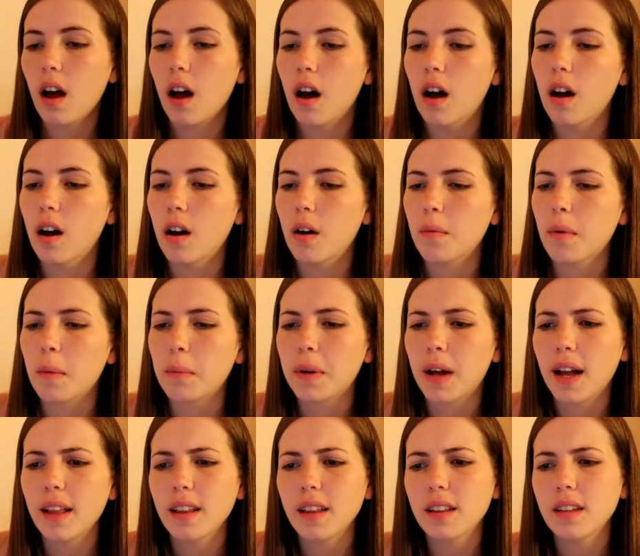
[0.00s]
I'm
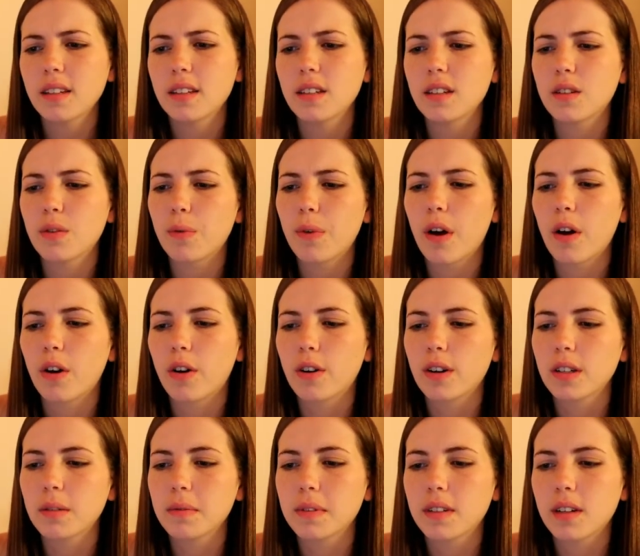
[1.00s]
glad that this is around
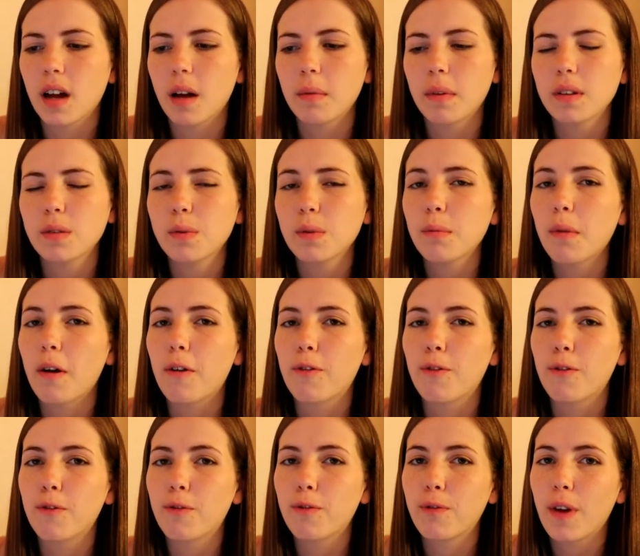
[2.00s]
Christmas time. That's one of my
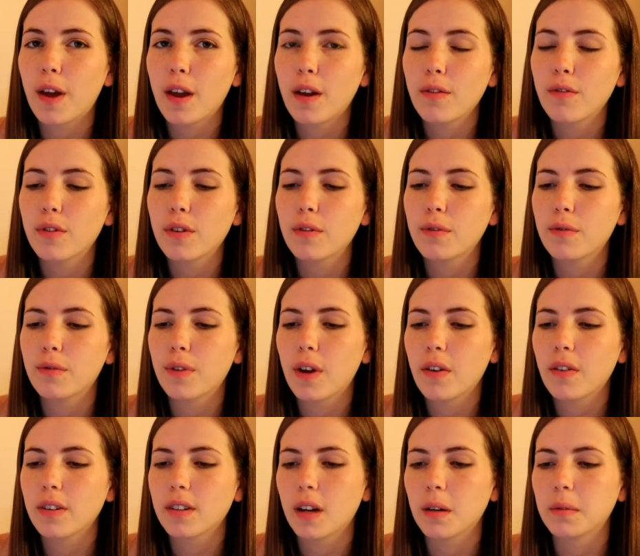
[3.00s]

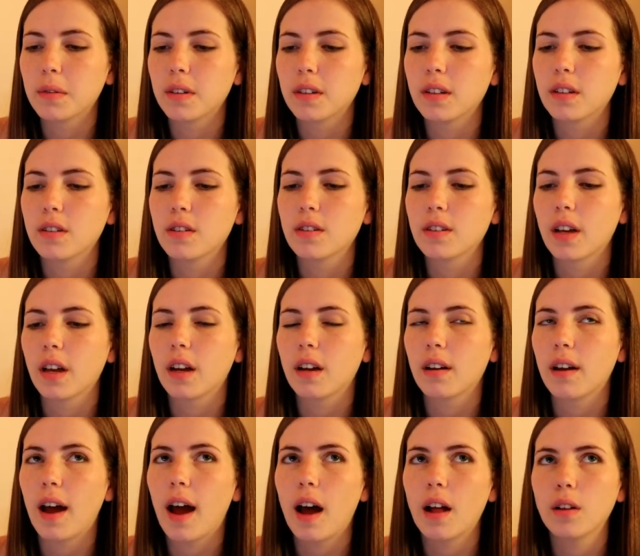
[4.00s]
favorite times of the year. It's
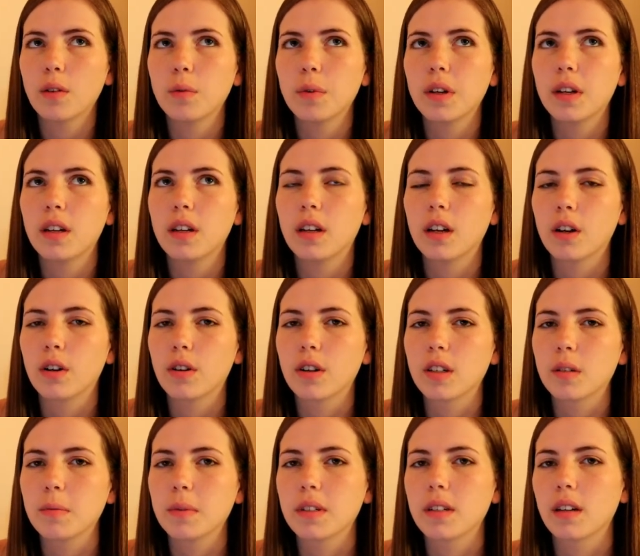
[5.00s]
like Halloween and
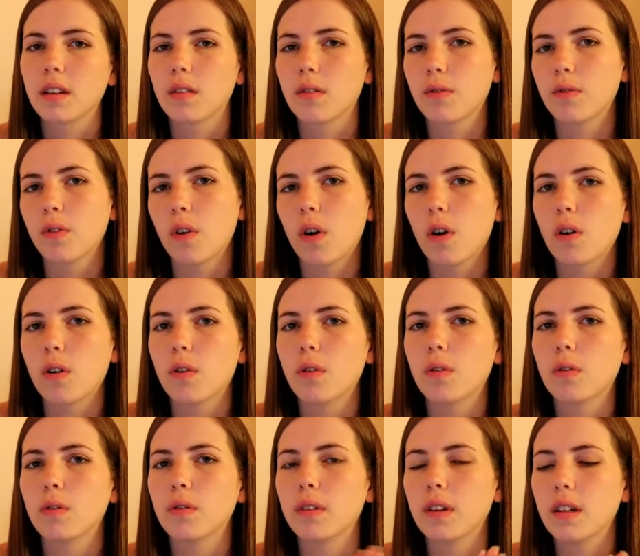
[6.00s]
Christmas, like the
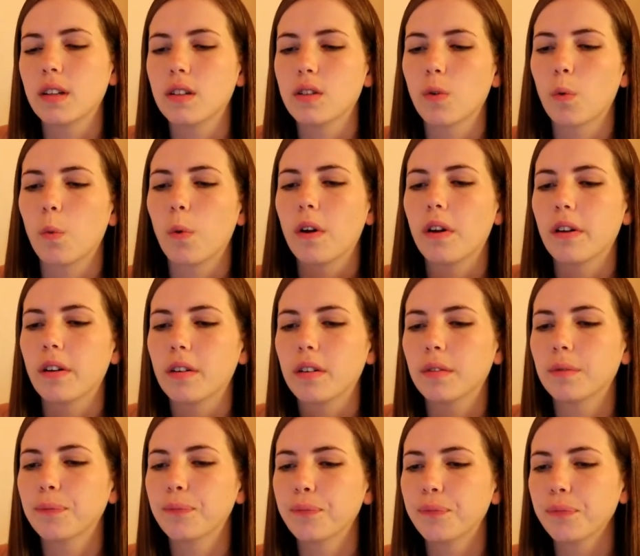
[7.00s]
fall into
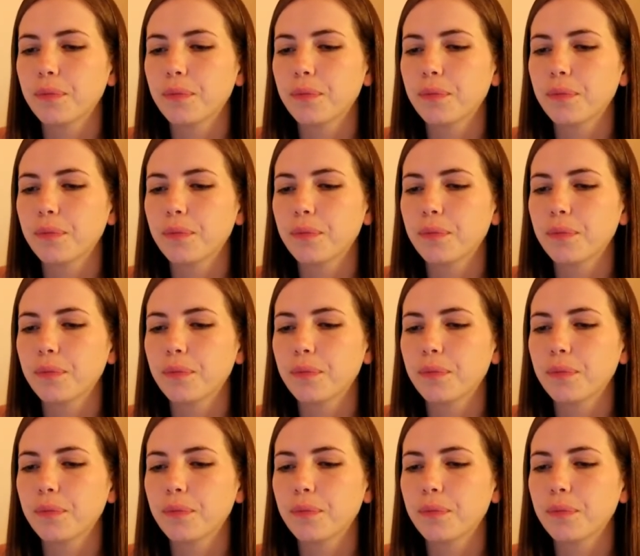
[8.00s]
winter.